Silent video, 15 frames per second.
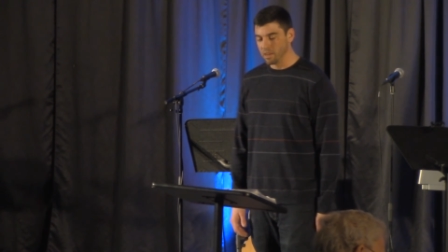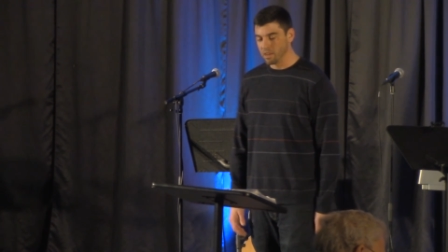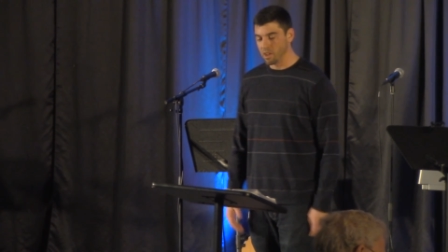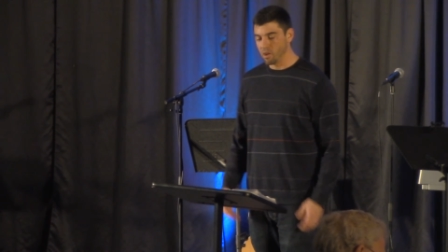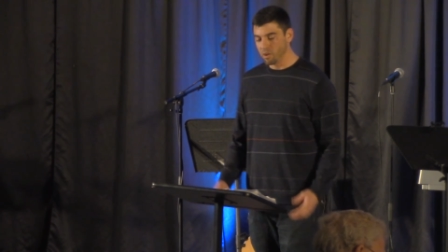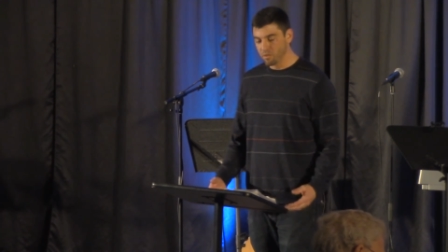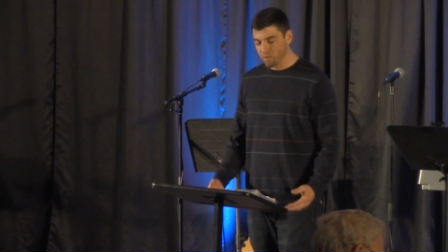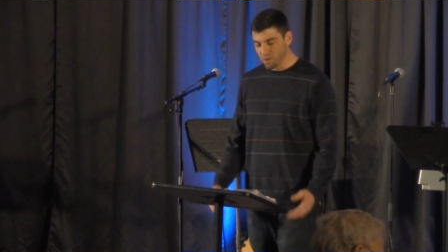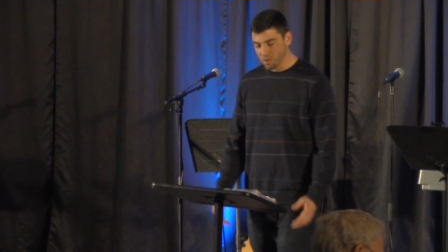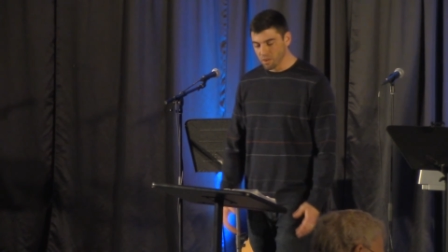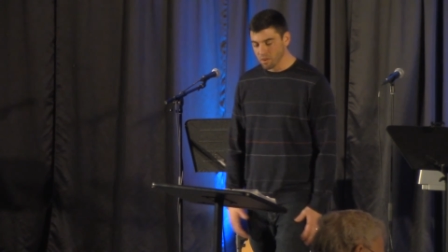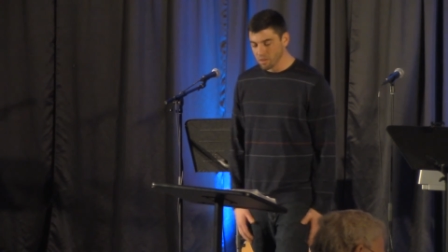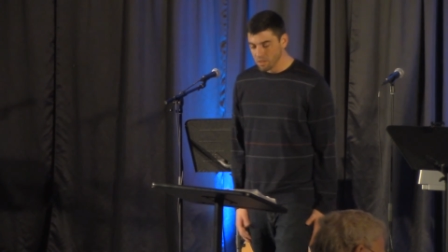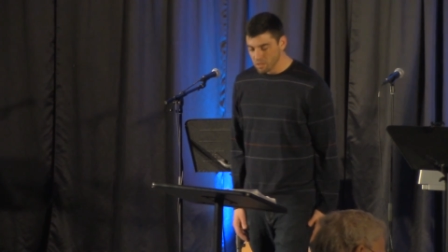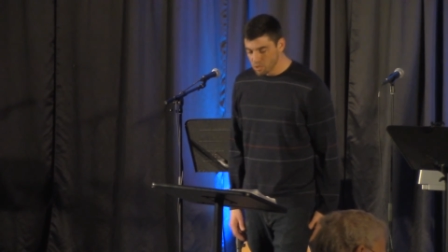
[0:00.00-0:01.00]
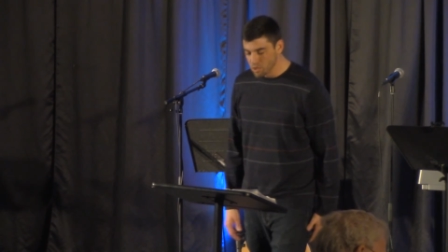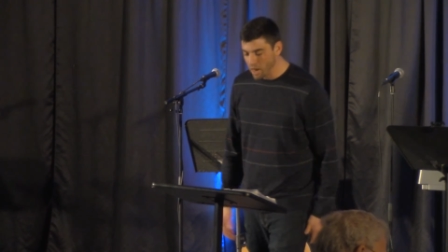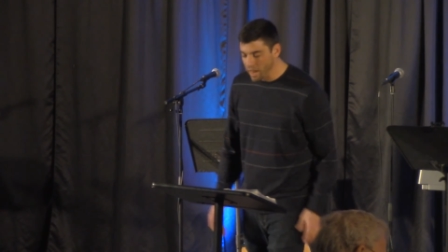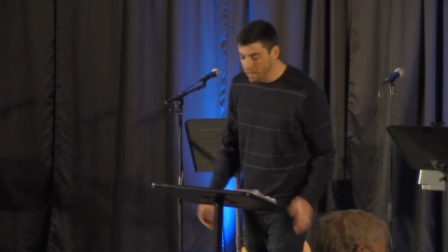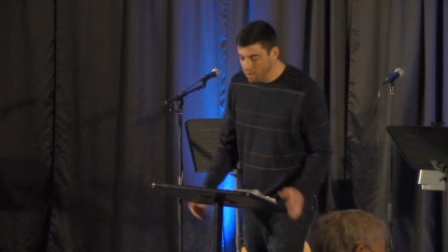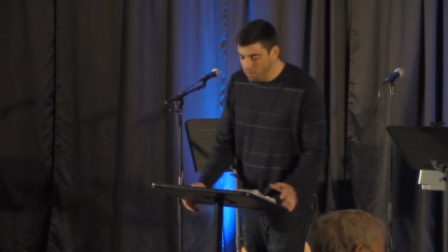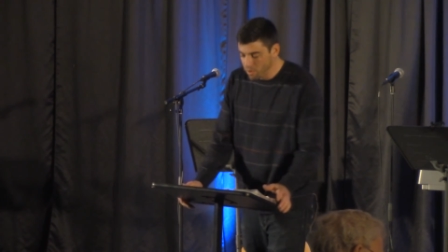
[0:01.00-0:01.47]
Now, if you're
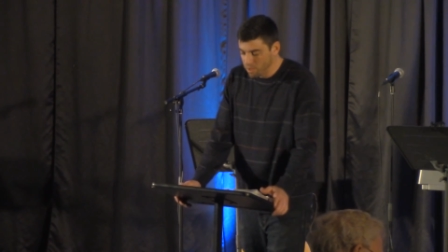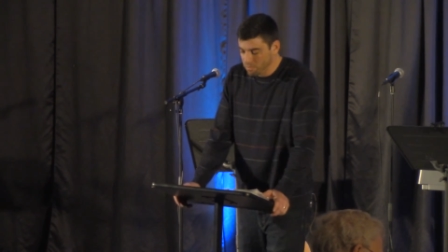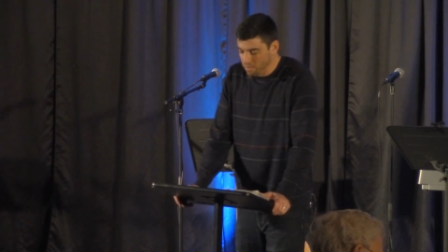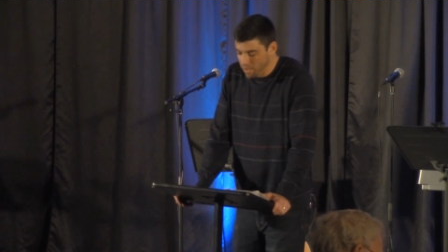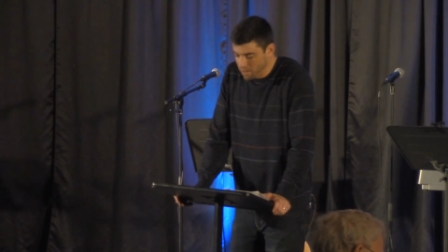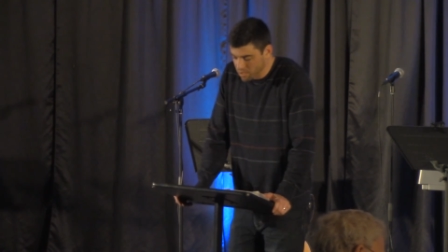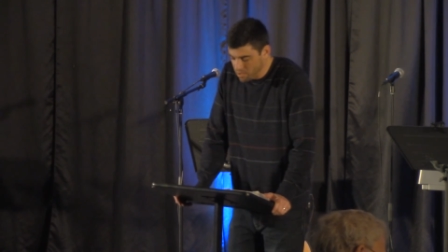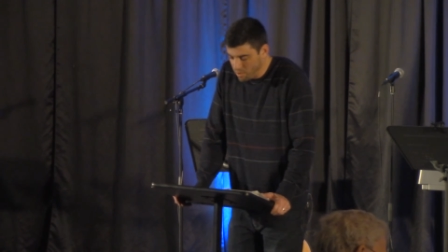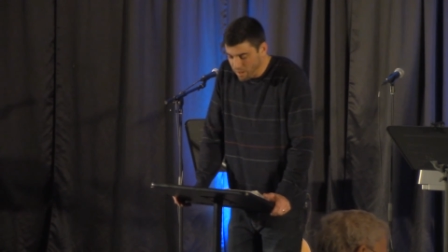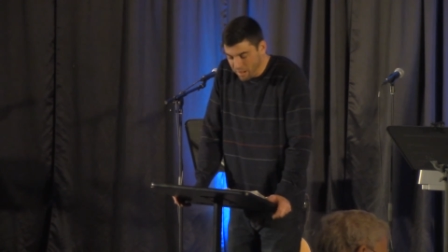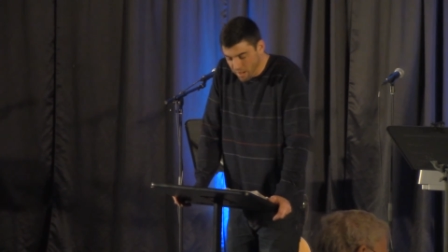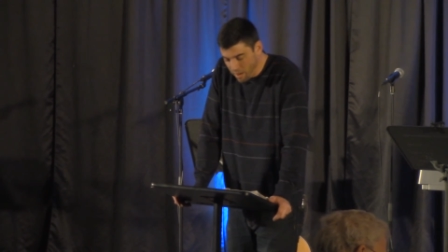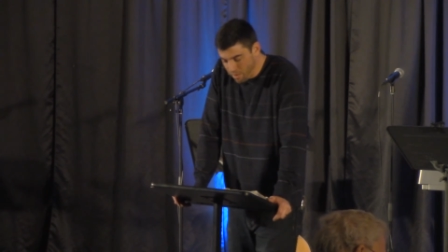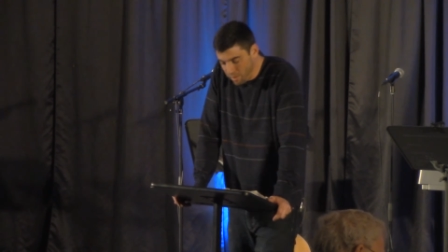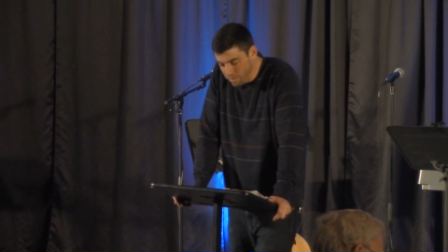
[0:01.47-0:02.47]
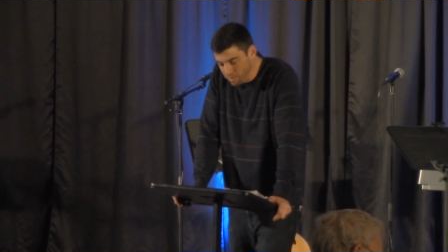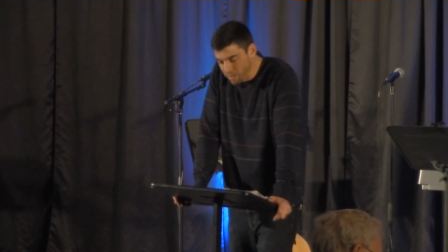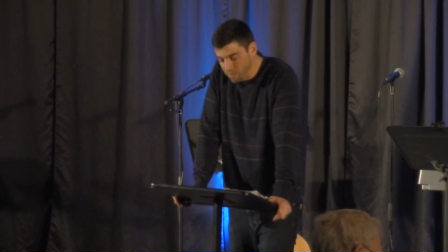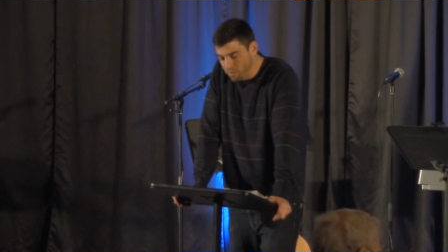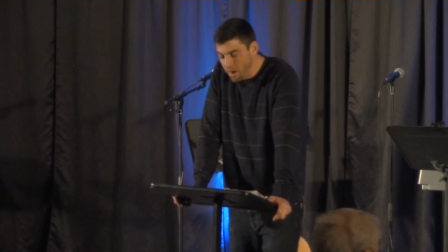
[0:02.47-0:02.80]
tracking with me, here's how I want to